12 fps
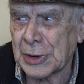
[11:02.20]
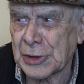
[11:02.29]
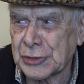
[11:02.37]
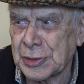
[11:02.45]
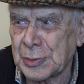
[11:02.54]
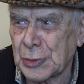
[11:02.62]

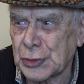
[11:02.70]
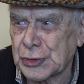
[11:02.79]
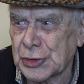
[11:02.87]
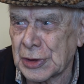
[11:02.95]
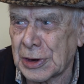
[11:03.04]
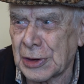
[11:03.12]
wasn't
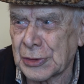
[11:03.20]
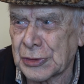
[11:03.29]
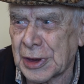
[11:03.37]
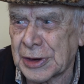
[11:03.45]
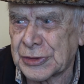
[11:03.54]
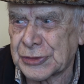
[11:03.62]
much along
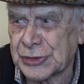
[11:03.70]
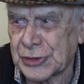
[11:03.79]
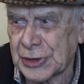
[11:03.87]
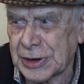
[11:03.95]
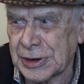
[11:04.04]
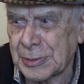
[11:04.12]
that
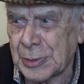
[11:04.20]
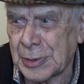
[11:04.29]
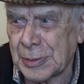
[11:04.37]
stream.